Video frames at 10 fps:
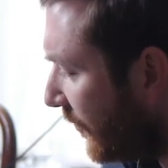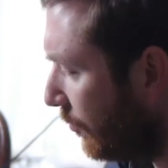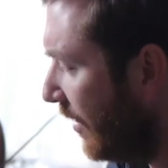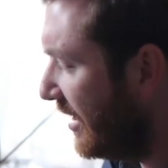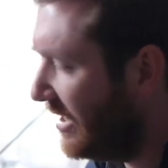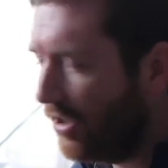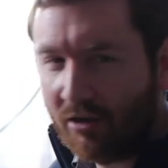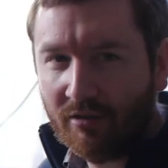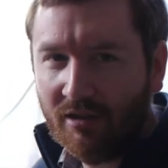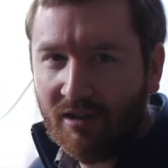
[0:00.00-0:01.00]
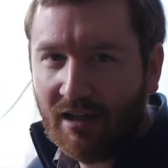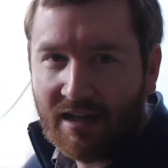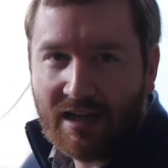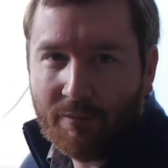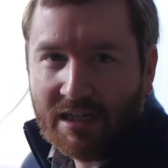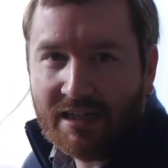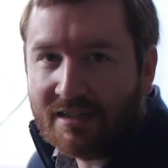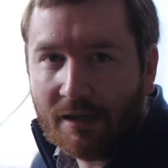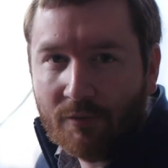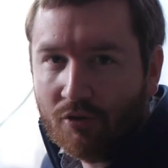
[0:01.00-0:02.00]
right here, I mean,
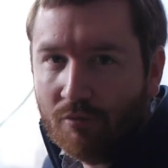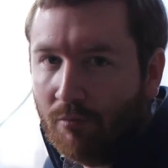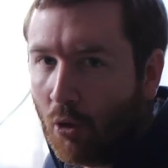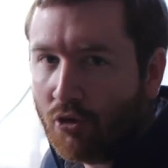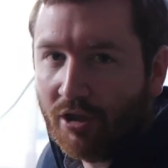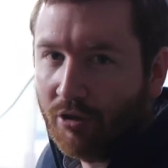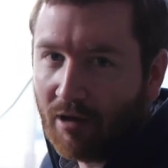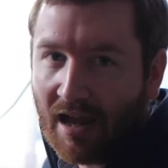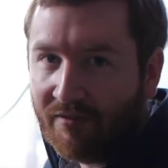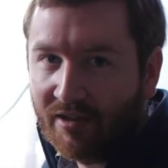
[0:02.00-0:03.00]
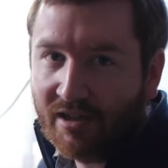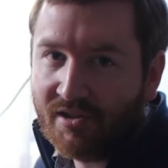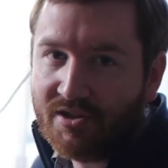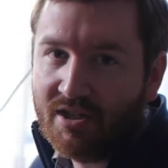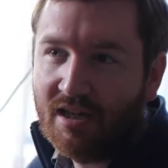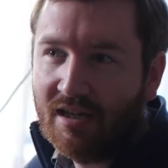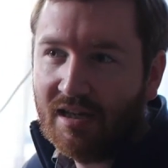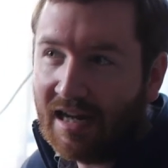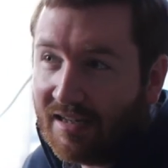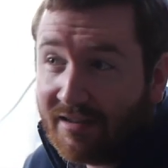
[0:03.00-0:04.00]
anytime you do motion graphics,
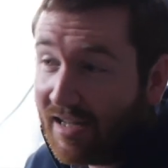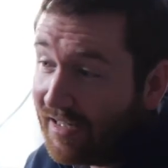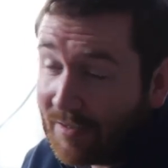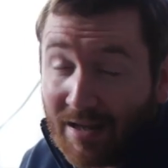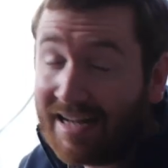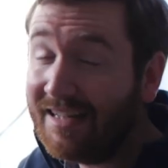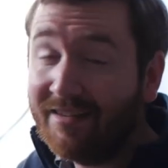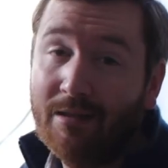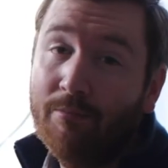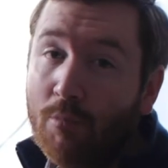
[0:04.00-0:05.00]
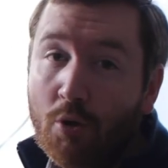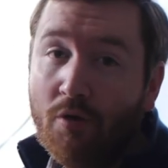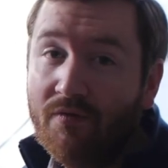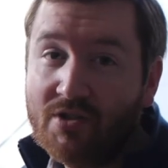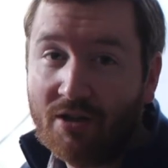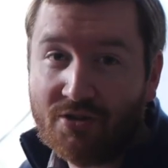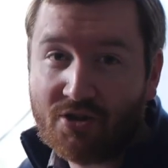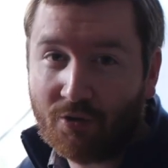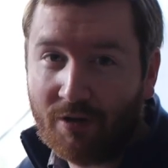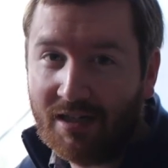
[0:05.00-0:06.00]
anytime anything moves on
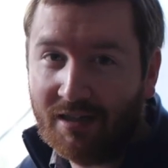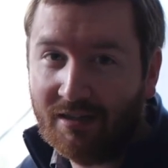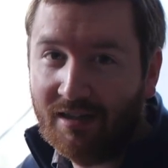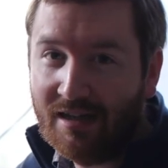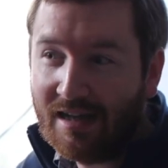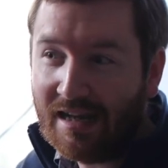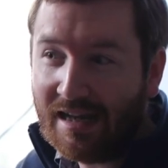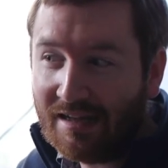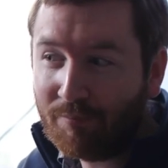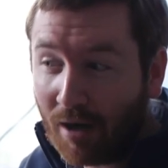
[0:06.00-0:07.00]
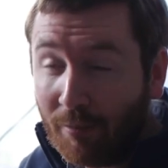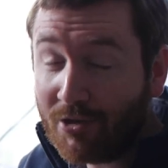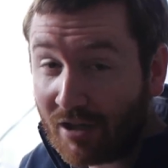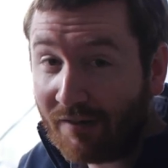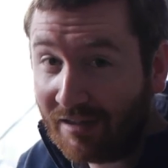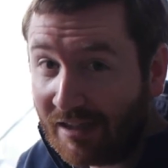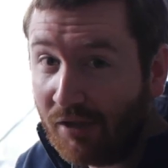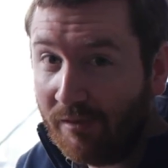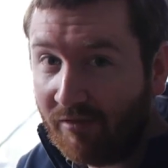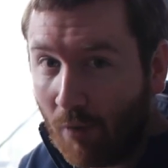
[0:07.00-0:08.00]
screen, it probably should have a little
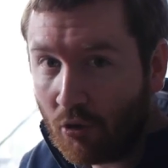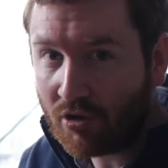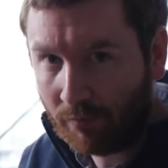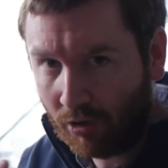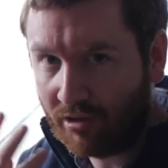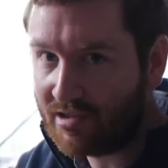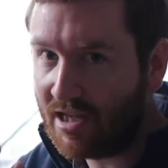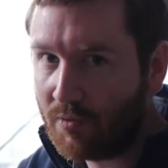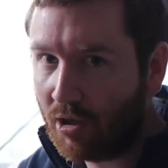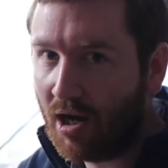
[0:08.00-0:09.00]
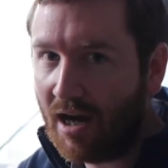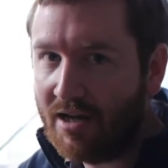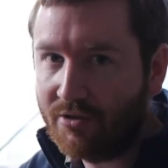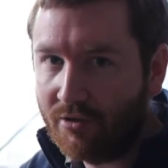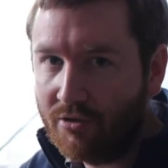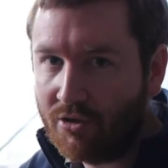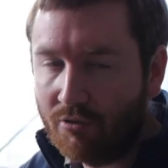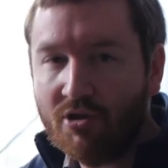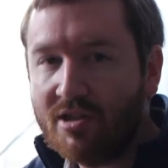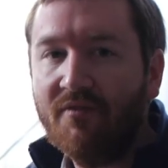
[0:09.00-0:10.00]
bit of motion blur because that's what our eyes are used
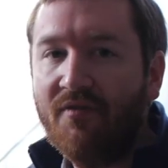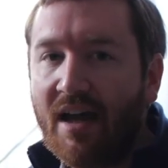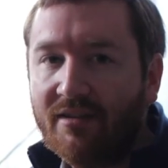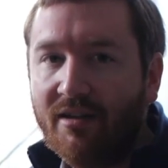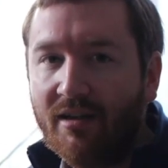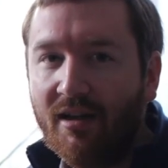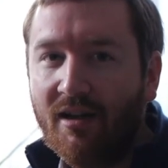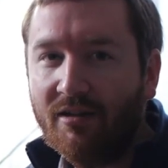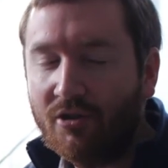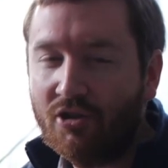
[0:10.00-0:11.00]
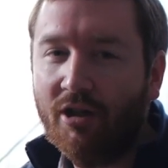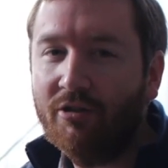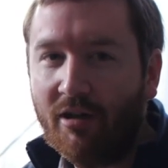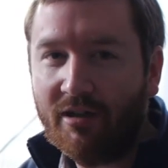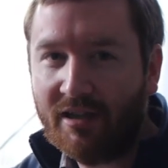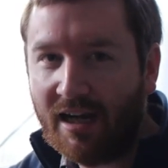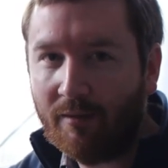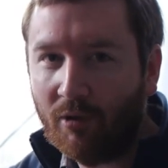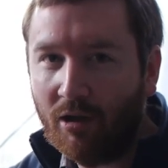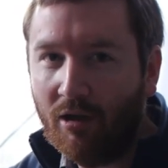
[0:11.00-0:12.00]
to. Just the fact that the shutter on a
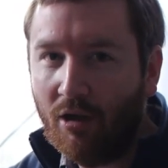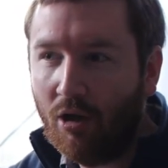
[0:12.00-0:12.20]
camera